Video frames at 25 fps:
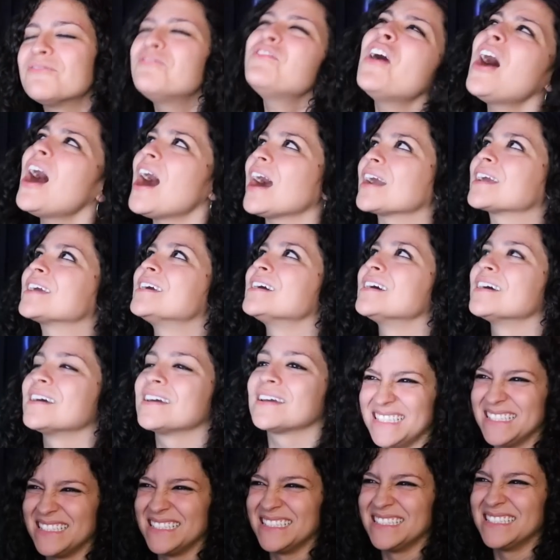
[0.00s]
Fuck!
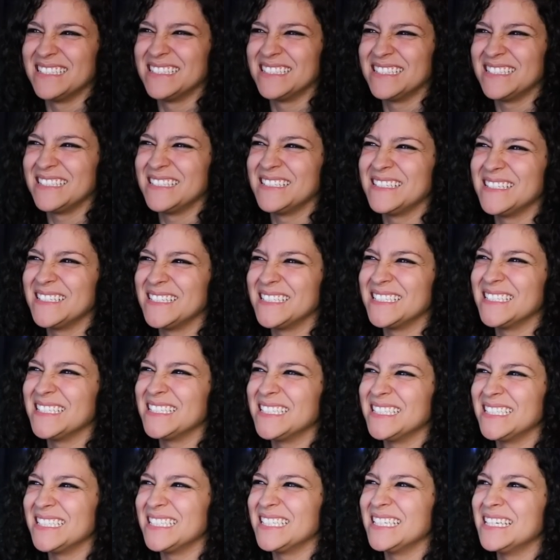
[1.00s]
Love's going to the
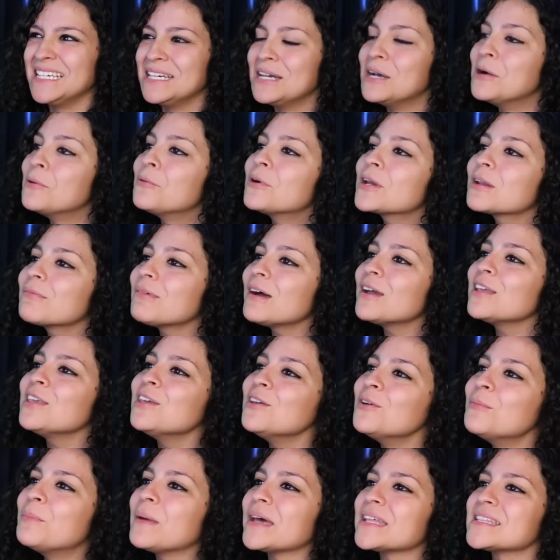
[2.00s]
burrow! What about you,
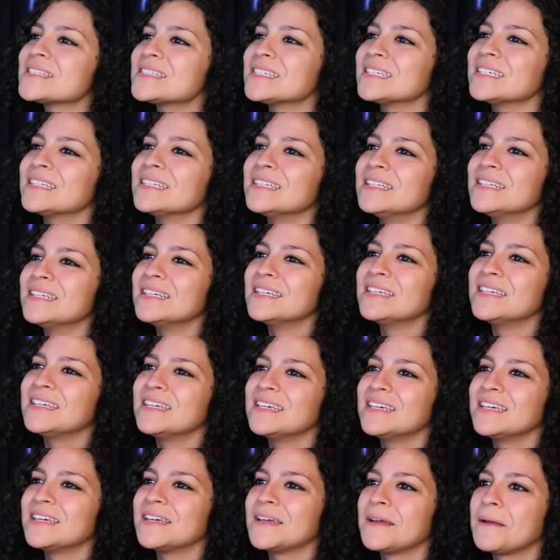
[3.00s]
Benson?
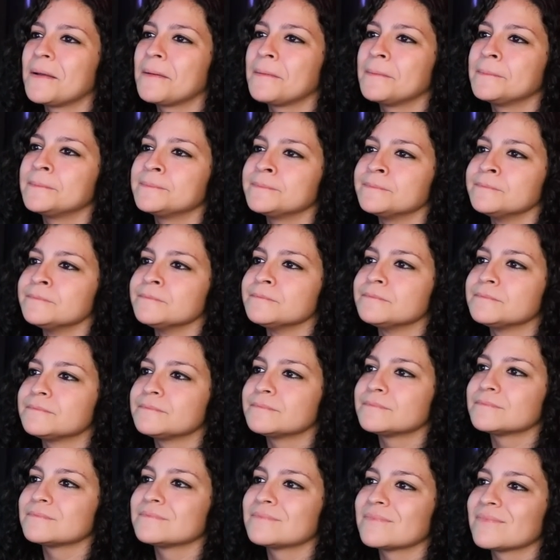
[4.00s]
If I hate it, I'm leaving.